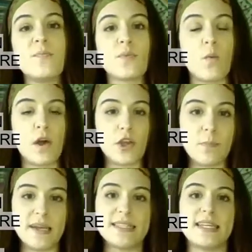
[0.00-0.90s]
While you're
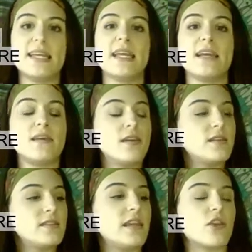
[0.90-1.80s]
meditating,
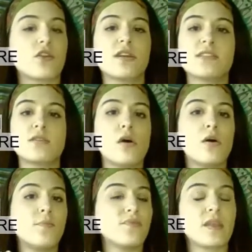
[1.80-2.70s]
take your
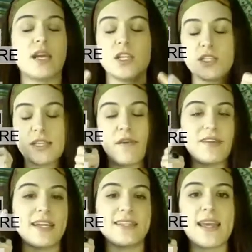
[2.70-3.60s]
crystal and just have
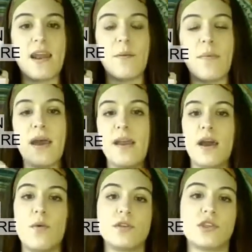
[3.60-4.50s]
that intent in mind.
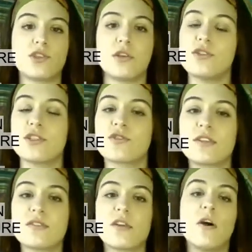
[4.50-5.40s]
I want to charge this
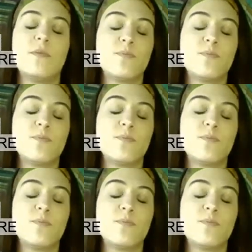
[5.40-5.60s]
crystal.